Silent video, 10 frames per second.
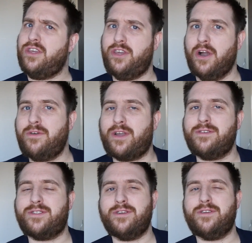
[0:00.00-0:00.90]

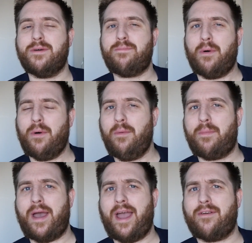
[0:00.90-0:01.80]
Yokozuna, Paul
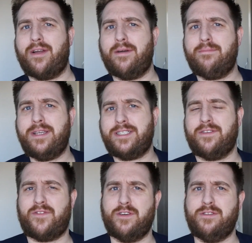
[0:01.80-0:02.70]
Bearer,
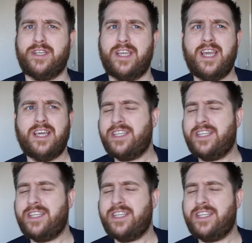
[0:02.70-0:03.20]
Mr. Fuji.